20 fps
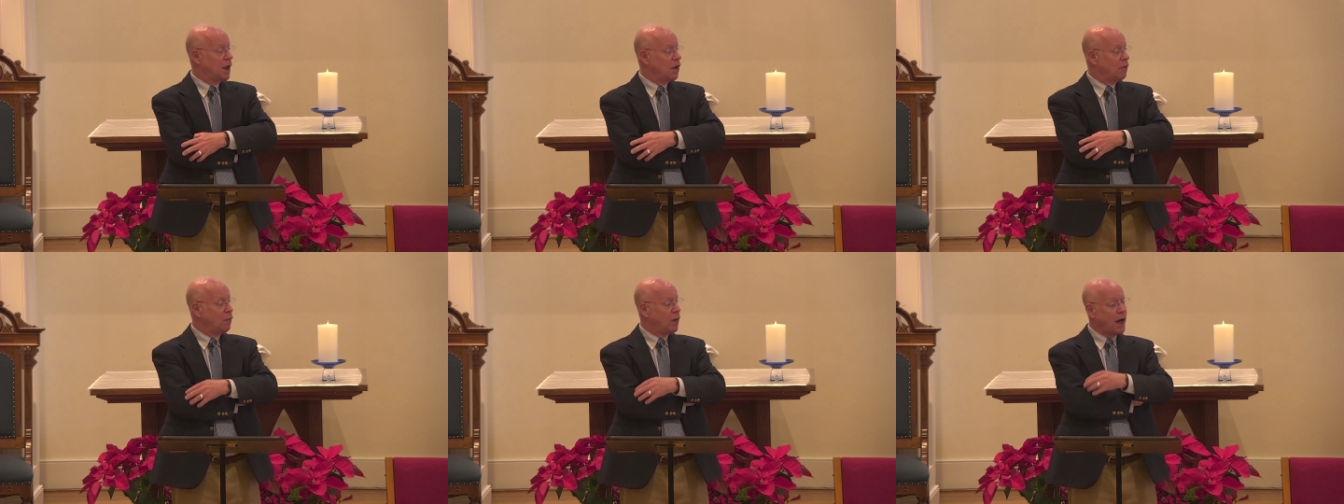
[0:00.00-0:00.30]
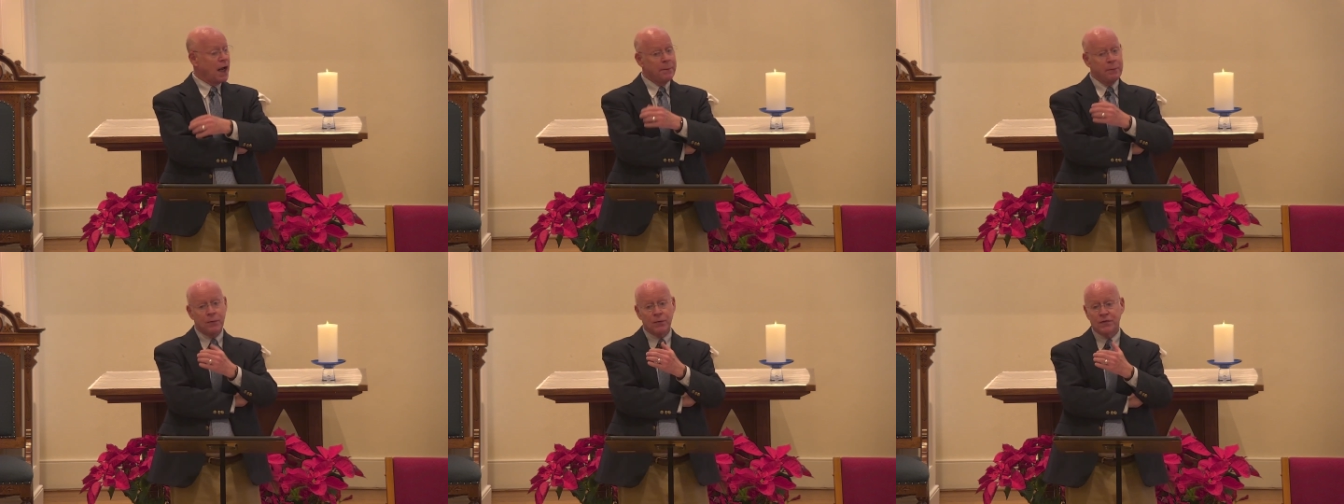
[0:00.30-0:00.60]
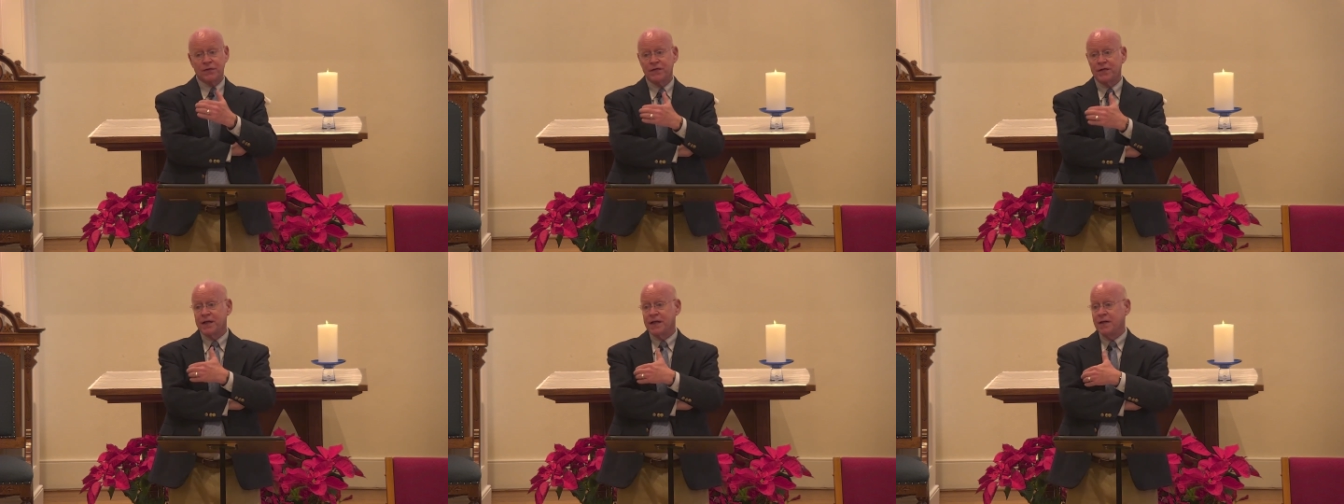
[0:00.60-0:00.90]
of what I
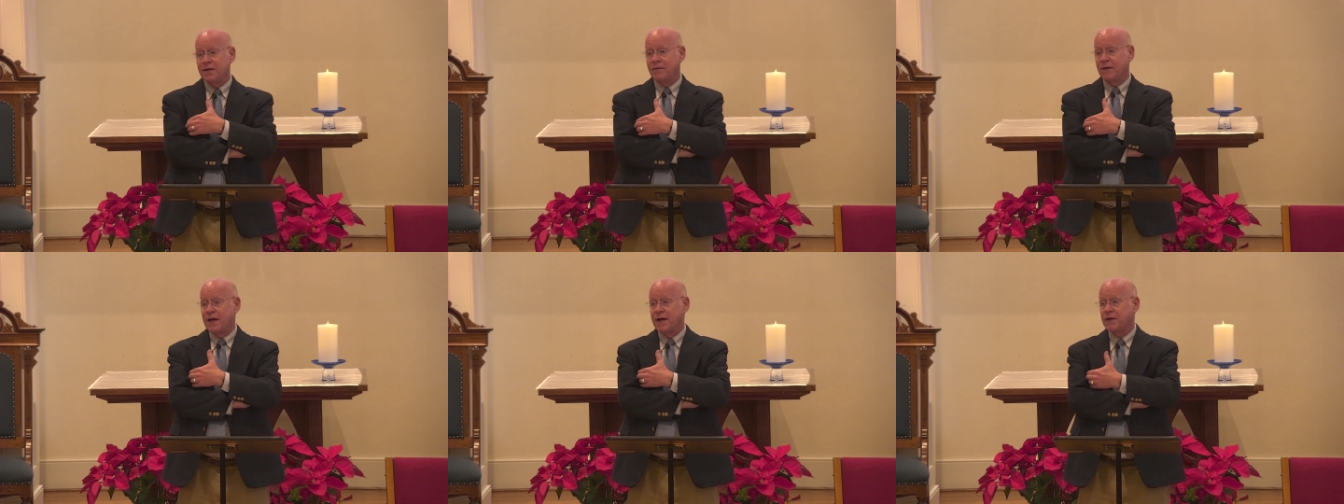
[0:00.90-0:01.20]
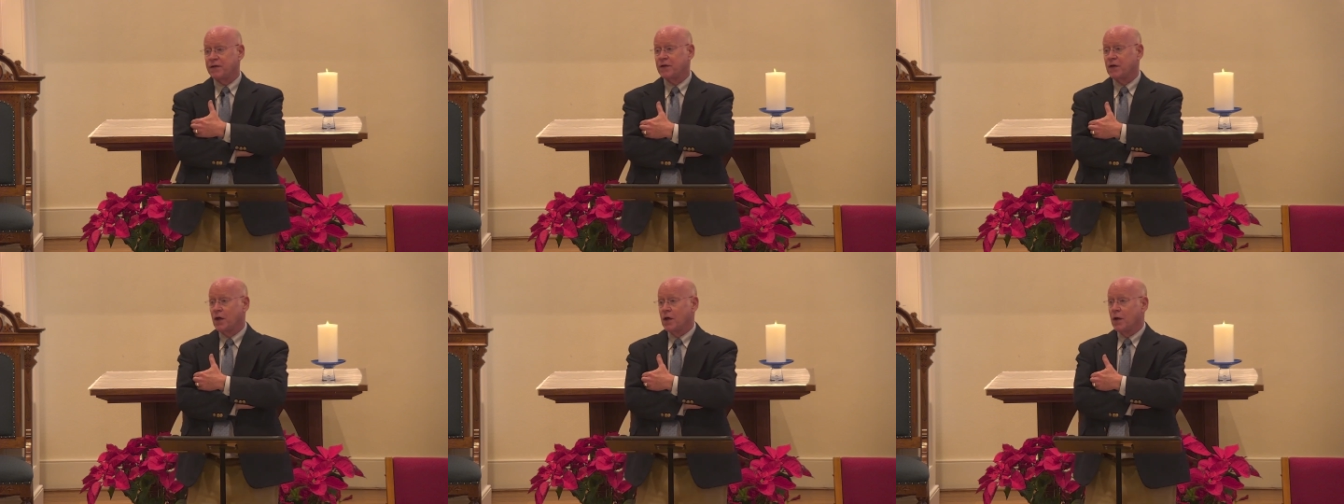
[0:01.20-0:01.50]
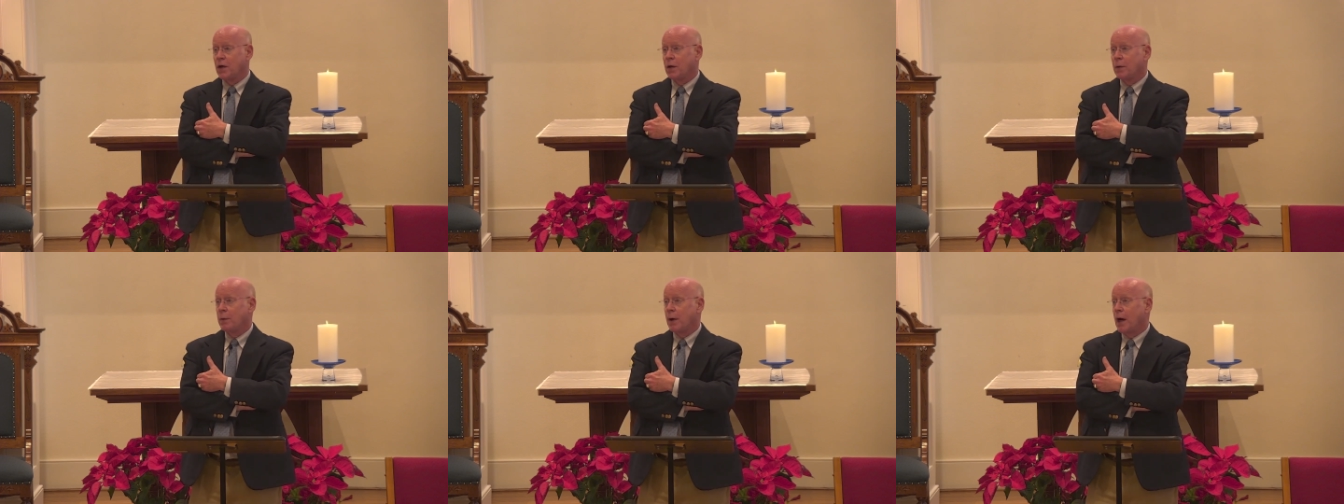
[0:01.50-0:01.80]
perceive as
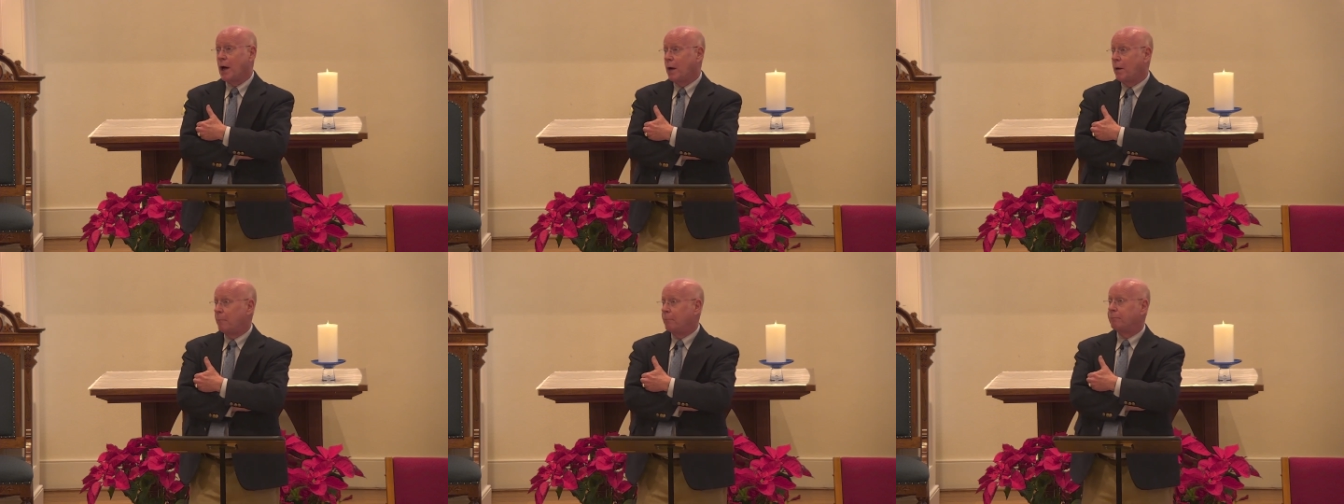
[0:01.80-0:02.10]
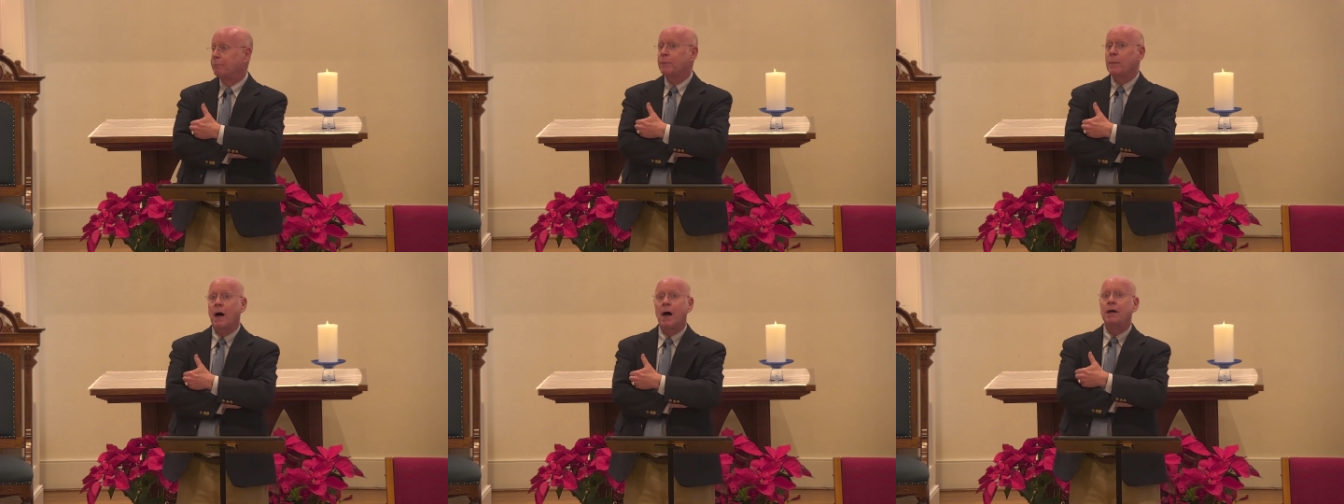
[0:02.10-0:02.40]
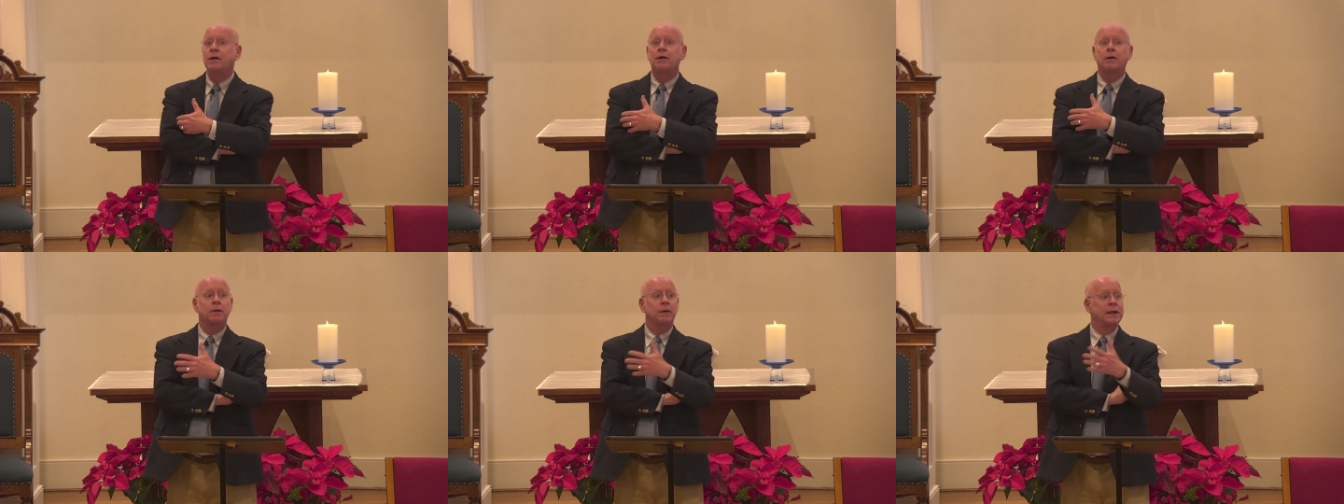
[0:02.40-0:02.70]
um,
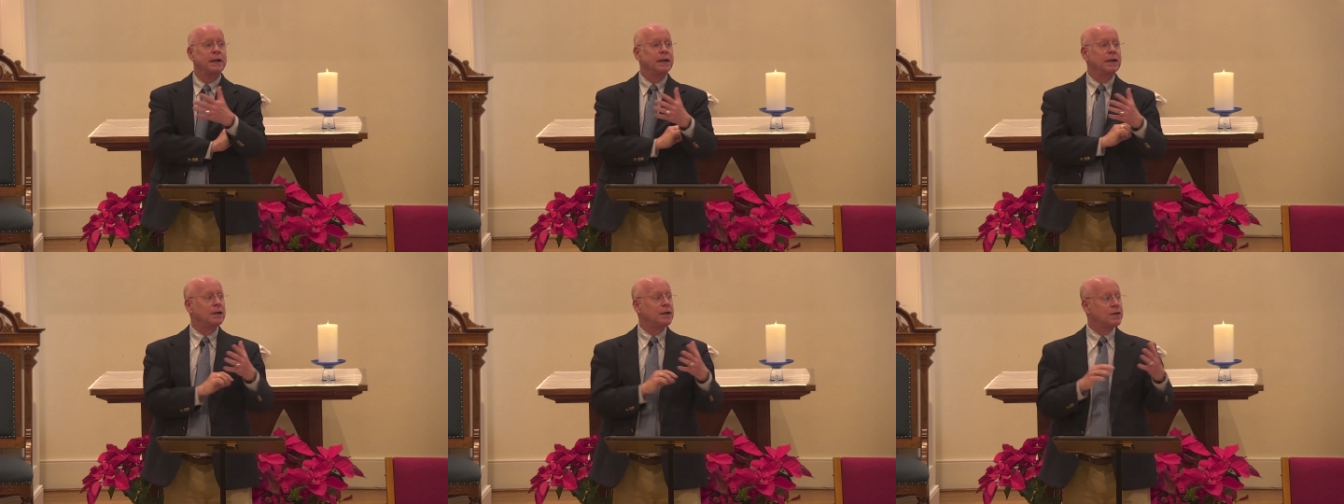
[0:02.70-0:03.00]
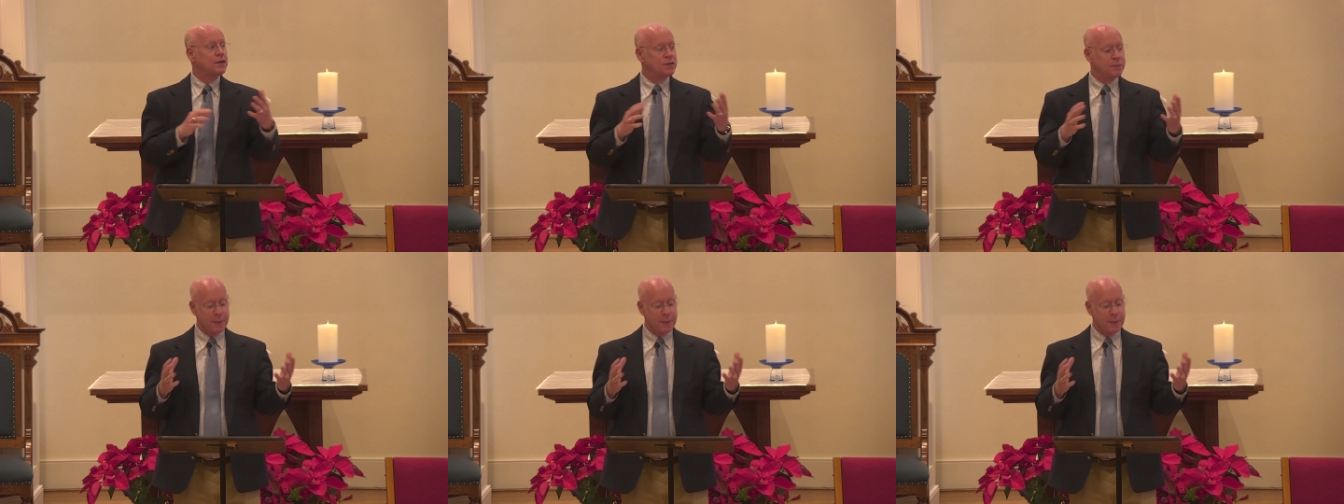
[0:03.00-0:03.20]
unclean